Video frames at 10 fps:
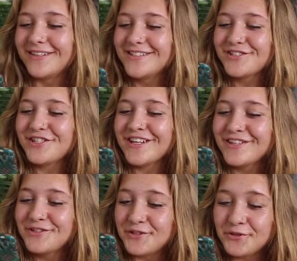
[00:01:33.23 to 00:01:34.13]
wasn't she
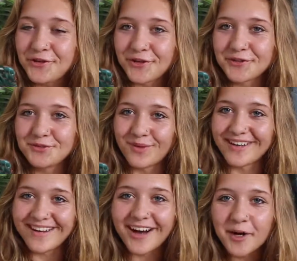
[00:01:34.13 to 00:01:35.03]
in Two Girls
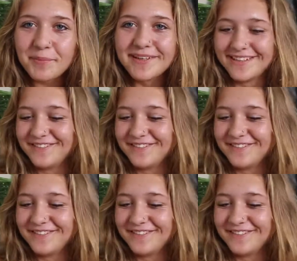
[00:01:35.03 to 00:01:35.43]
One Cup?